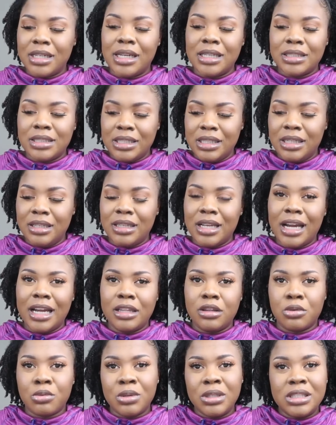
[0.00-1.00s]
and I see
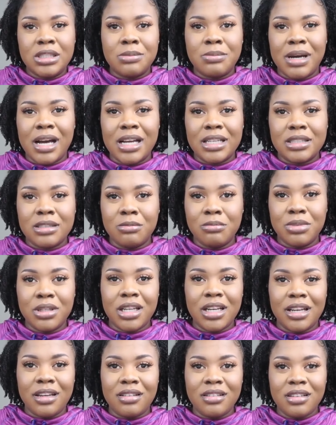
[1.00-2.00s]
like three spots of
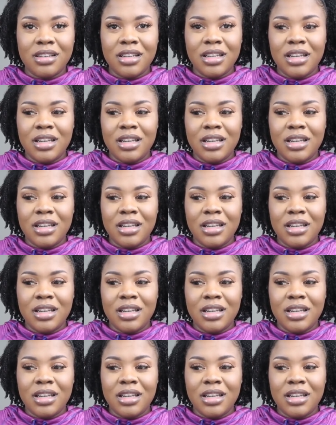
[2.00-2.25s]
blood.